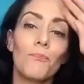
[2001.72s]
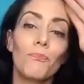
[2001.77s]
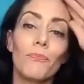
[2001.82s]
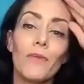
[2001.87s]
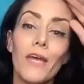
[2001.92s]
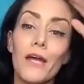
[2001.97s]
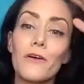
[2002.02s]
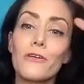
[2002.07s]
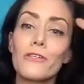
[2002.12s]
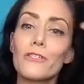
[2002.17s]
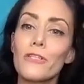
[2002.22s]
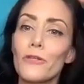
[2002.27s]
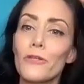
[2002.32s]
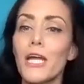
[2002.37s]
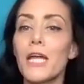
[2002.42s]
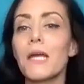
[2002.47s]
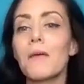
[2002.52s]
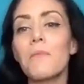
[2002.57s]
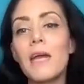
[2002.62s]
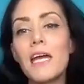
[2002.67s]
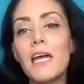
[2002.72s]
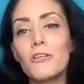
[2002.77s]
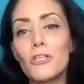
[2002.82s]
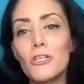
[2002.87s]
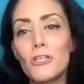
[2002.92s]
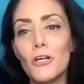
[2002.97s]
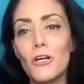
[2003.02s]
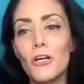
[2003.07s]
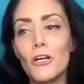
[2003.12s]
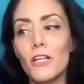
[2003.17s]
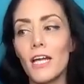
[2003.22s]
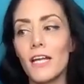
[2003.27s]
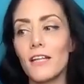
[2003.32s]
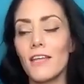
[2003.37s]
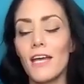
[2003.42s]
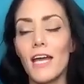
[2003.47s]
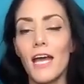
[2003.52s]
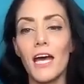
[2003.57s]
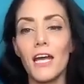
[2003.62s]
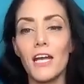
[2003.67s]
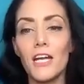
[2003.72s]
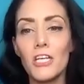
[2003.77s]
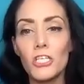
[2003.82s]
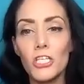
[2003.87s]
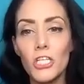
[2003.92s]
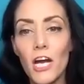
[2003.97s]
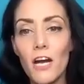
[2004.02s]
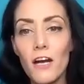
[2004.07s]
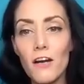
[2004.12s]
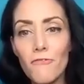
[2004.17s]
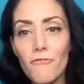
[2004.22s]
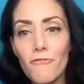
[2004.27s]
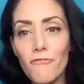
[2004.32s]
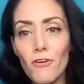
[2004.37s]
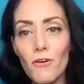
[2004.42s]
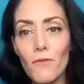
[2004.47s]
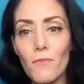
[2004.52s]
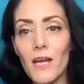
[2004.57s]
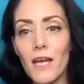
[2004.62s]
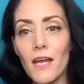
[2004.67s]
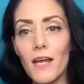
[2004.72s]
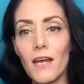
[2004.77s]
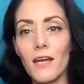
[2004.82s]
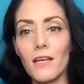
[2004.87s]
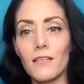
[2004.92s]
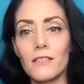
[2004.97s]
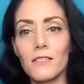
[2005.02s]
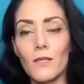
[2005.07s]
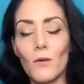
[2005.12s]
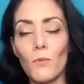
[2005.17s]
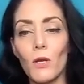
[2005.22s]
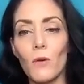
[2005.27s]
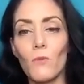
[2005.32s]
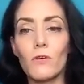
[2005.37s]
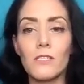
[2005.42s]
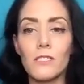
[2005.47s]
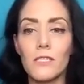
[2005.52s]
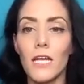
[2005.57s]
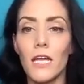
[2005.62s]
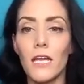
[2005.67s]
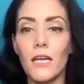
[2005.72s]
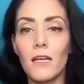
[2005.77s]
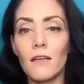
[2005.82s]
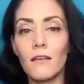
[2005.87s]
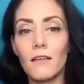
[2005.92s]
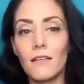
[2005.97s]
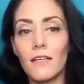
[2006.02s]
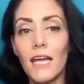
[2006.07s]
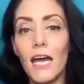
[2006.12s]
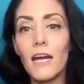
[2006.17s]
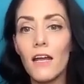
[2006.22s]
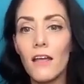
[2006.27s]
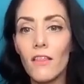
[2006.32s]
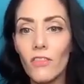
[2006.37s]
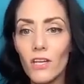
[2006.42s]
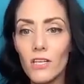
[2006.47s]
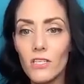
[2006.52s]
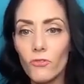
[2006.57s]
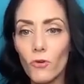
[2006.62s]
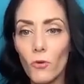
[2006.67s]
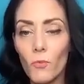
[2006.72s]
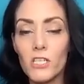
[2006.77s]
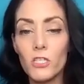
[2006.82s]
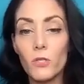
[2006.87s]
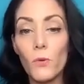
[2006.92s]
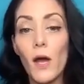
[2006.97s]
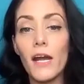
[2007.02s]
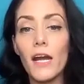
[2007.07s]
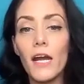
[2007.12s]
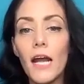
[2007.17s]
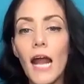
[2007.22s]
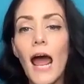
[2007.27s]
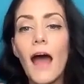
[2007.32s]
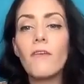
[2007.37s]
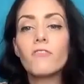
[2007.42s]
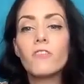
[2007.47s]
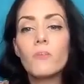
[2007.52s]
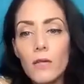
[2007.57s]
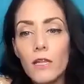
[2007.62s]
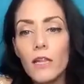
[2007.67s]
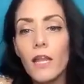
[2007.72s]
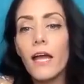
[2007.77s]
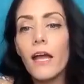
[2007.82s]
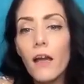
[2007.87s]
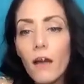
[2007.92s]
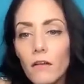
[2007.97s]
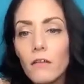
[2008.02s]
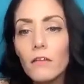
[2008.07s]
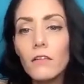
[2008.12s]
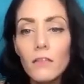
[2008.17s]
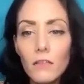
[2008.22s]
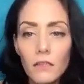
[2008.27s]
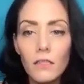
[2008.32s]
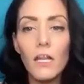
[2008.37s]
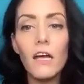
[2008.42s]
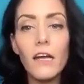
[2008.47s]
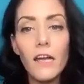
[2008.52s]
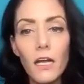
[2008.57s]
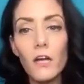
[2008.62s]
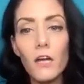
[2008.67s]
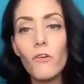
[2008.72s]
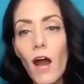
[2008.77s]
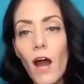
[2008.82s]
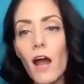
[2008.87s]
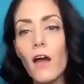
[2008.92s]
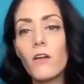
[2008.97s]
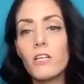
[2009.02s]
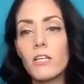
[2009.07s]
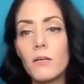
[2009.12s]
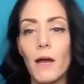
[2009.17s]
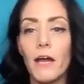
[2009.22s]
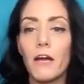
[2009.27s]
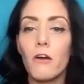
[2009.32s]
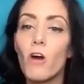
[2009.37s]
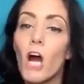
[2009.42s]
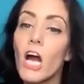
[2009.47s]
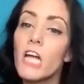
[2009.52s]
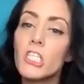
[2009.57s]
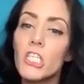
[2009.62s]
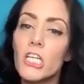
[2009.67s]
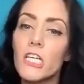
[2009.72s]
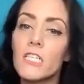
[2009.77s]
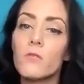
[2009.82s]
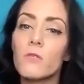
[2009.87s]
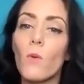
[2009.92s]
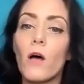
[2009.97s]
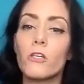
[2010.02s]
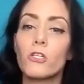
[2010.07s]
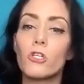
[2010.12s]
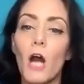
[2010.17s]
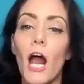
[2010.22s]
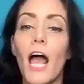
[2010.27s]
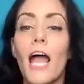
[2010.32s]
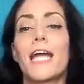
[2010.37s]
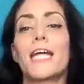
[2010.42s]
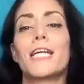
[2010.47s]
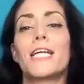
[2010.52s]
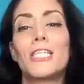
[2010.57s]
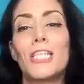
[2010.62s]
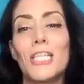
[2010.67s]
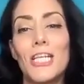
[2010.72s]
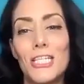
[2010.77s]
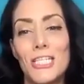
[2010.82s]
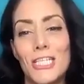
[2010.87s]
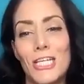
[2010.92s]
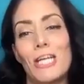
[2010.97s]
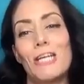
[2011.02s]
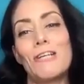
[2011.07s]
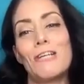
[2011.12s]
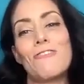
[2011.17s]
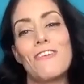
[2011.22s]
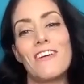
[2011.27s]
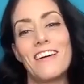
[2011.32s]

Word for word: they also like made sure like they had a chair for me, and somebody was like getting things for me, so I didn't have to be like lugging ah. around in my crutches while trying to do